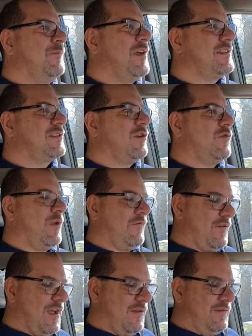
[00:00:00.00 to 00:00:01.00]
But so we
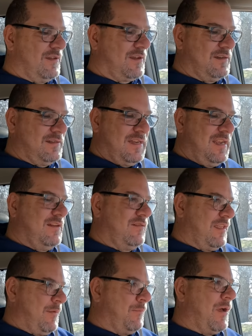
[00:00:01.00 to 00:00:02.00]
found the contained
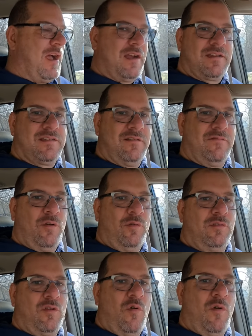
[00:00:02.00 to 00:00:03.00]
that box of
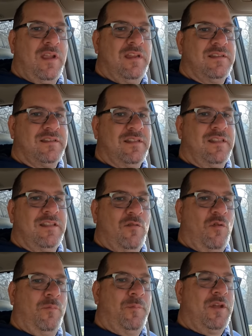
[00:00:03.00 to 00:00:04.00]
old coins and the
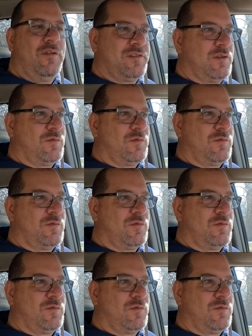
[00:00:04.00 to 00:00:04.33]
old bills.